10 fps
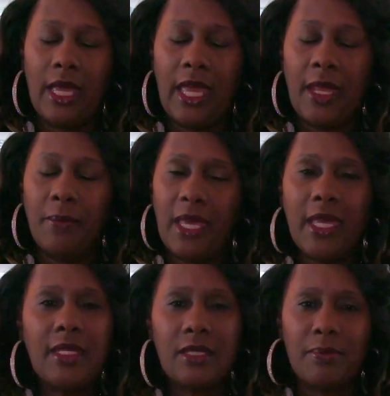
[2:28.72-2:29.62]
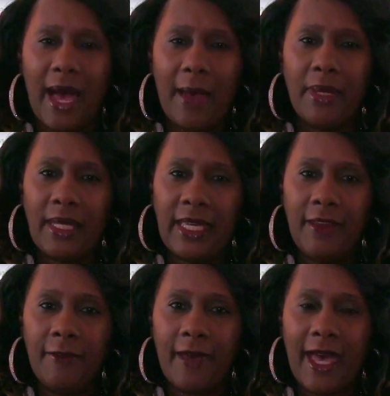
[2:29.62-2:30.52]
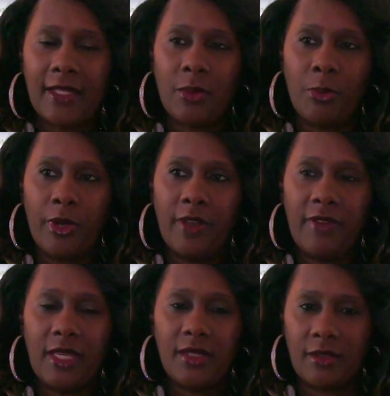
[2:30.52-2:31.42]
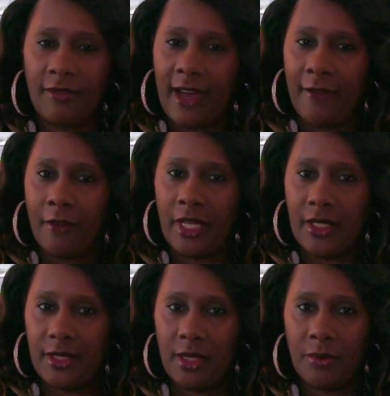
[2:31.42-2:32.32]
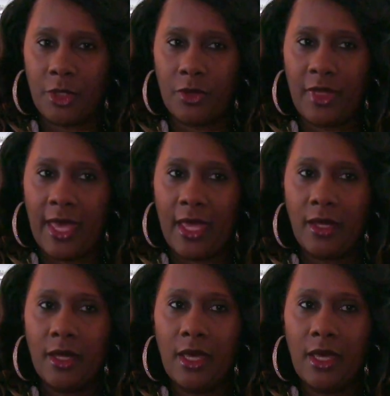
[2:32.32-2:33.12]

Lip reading: And it is my belief as a previous survivor and attempter that